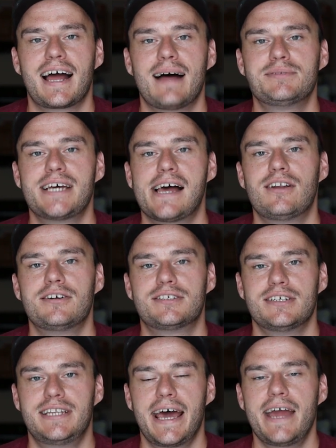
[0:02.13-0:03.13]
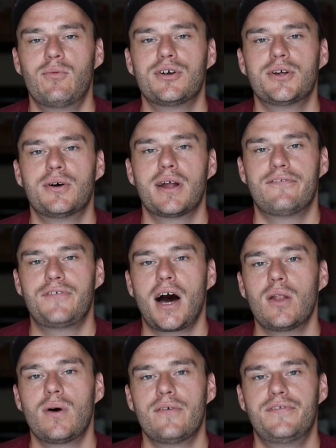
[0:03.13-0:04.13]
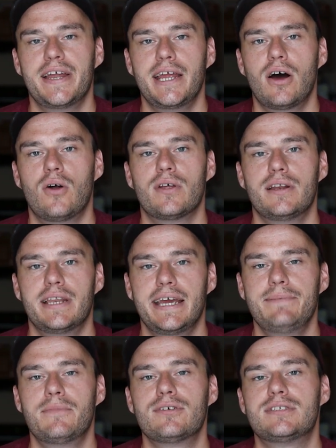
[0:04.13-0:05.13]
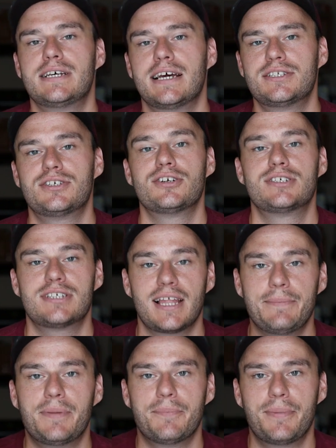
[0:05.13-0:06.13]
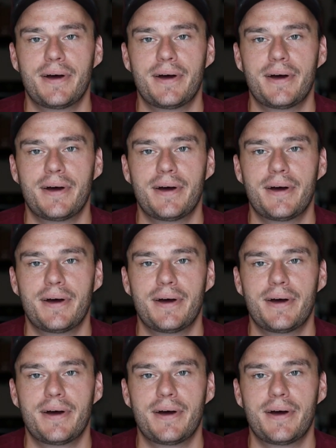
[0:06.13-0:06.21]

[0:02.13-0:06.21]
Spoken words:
I'm Taylor, and today we're doing a follow-up video on the NEMO Tensor sleeping